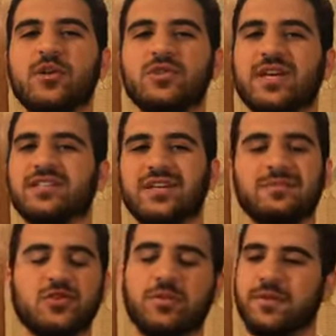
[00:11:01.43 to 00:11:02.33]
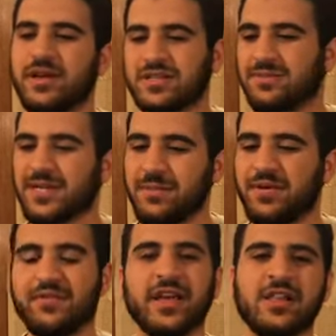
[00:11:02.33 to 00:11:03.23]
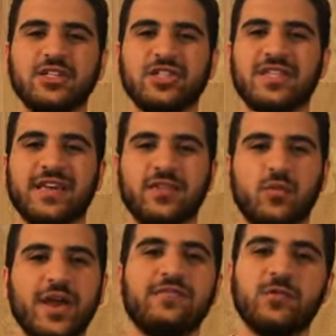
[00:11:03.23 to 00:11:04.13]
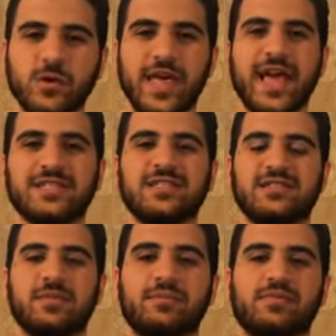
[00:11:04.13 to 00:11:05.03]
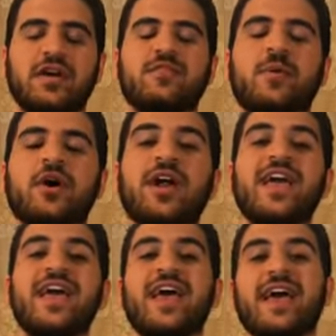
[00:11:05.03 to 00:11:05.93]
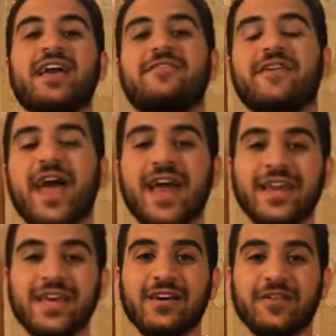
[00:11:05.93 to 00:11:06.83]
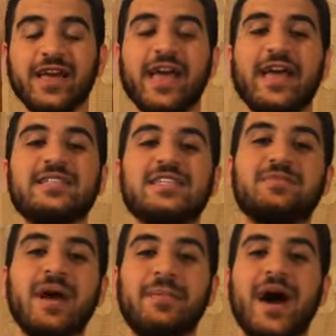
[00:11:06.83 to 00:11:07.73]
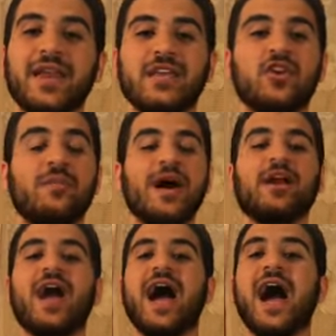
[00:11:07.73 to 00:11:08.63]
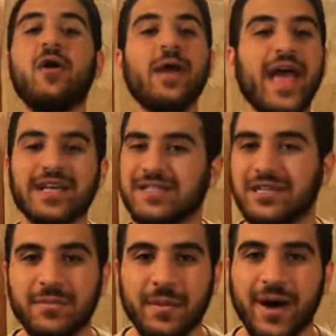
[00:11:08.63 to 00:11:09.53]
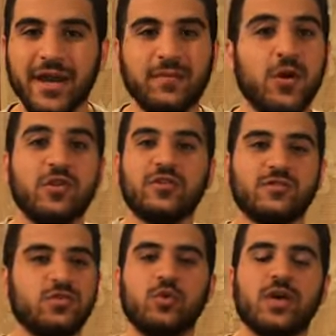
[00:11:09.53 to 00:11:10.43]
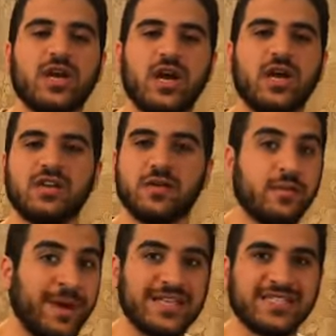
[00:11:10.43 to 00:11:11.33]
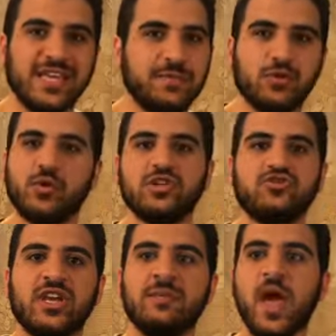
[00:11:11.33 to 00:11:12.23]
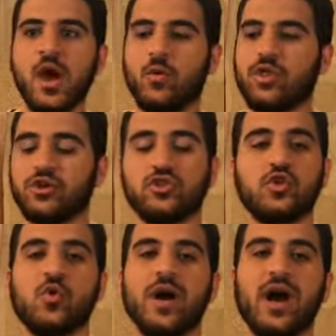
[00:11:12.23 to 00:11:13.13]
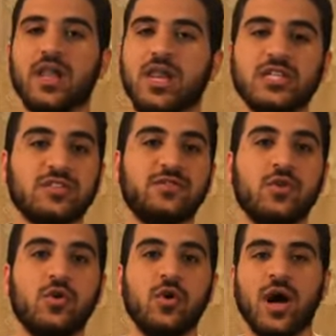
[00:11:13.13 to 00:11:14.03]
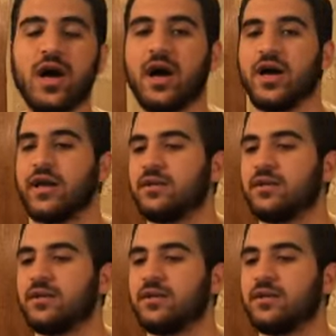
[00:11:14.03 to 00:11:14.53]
to use it in some type of English, it's like the white fluid that exits the private part. If any of it exits my body, no matter how it exited my body, whether it's through in my sleep, through a dream, whether it's through a lustful